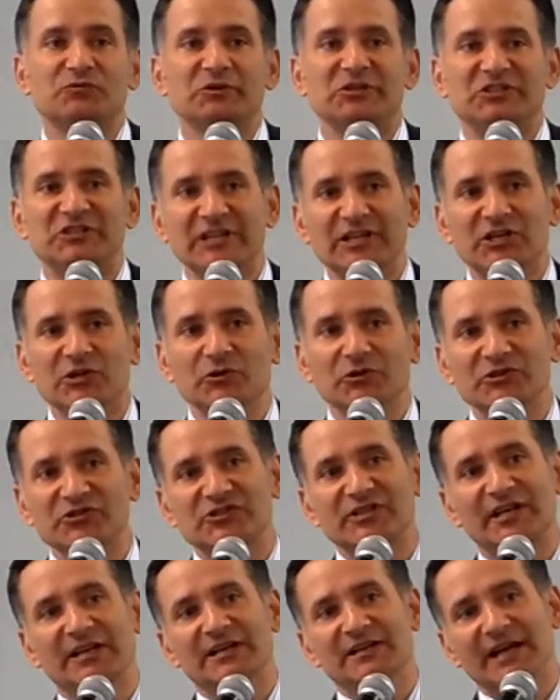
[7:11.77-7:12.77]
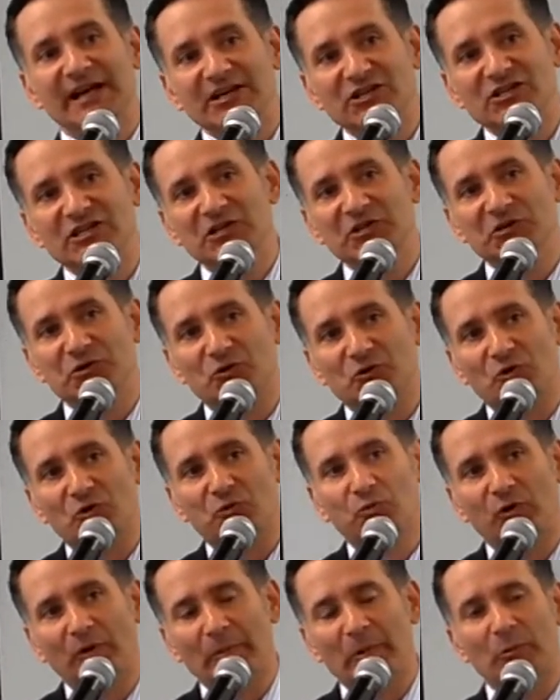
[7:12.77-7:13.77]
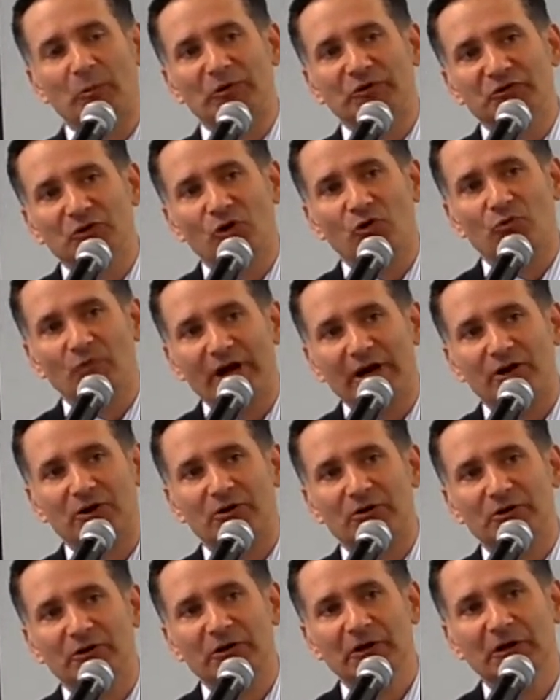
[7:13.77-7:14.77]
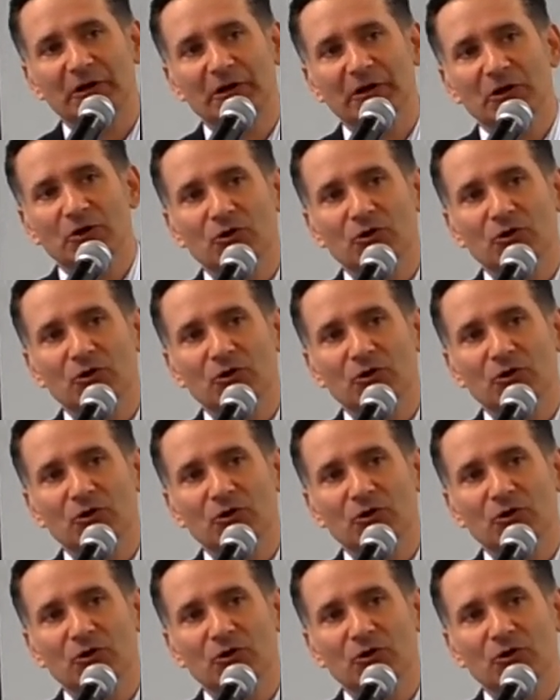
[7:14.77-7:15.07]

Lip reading: It's ridiculous that a 19-year-old woman with no record